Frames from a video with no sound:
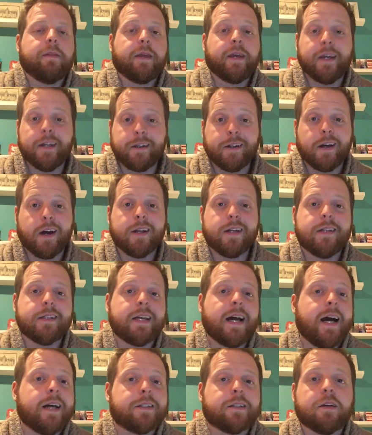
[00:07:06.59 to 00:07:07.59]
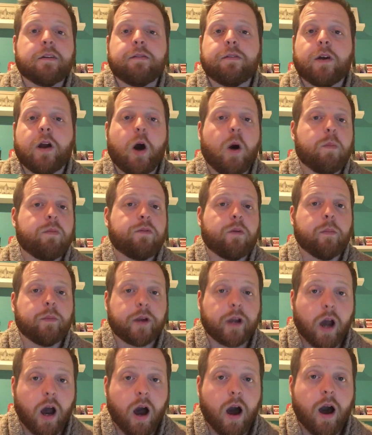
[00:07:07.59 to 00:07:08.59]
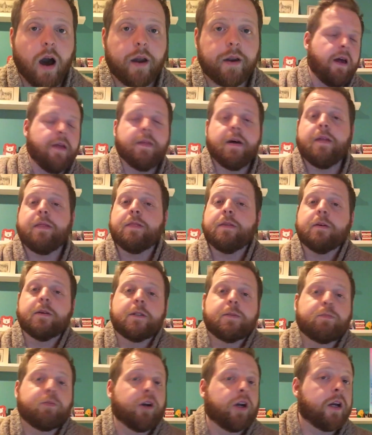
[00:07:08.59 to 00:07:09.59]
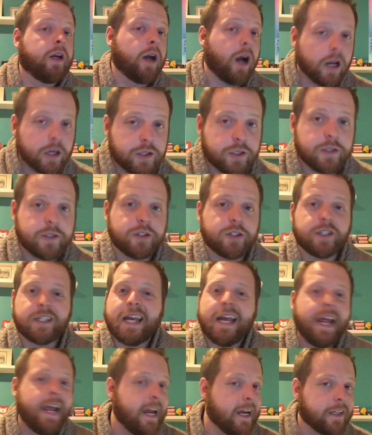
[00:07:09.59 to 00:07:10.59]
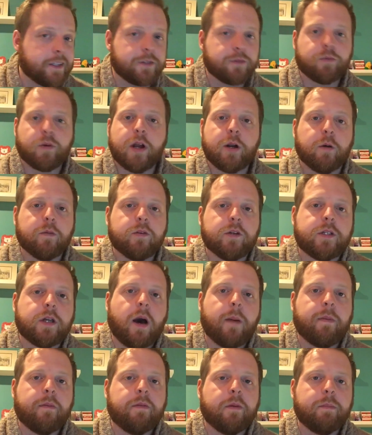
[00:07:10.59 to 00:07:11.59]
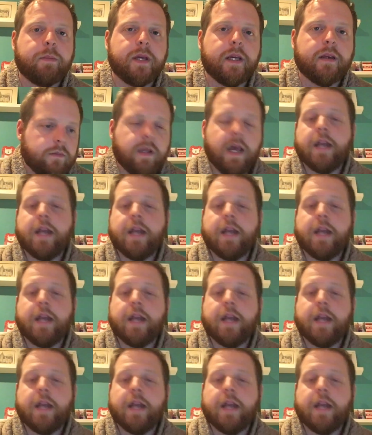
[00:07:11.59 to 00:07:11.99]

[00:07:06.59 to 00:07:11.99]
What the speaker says: Kid Cudi's asking for help from God, and then this percussion just hits right over top of the beat,